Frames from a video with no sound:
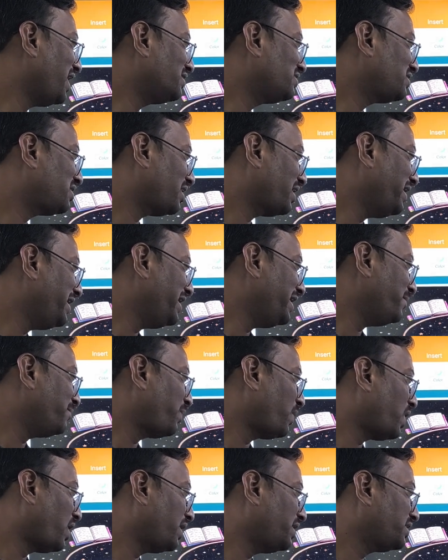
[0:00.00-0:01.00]
at
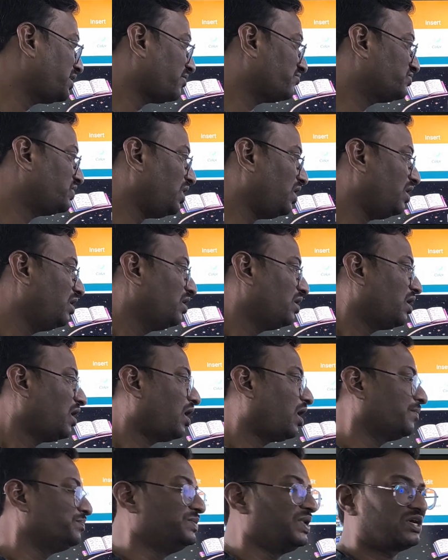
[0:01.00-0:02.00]
reading point of the
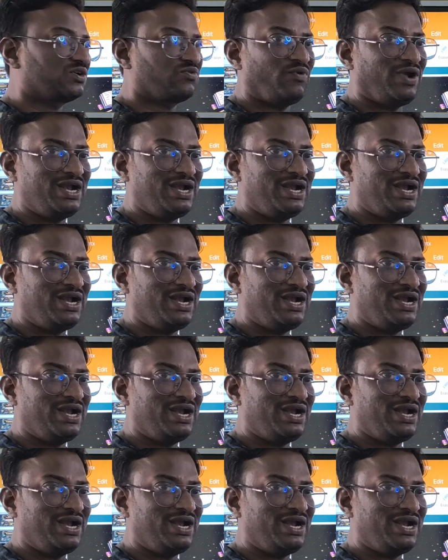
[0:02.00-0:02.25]
object.